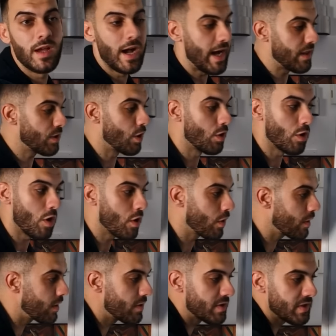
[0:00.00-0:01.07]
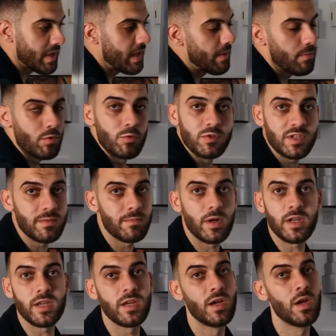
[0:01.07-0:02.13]
And the longer you just keep losing
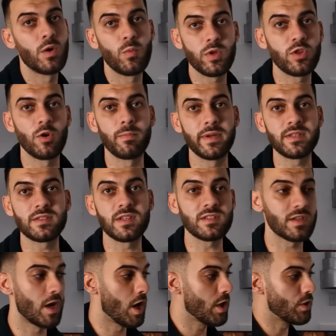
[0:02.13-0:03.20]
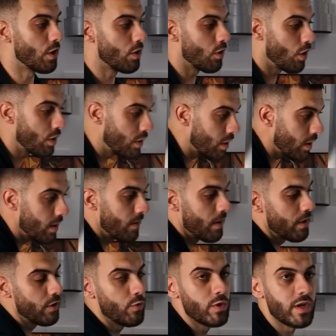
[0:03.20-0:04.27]
money with your business, the longer
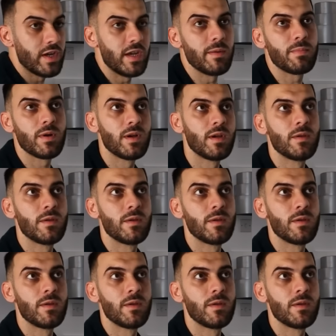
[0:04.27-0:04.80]
you keep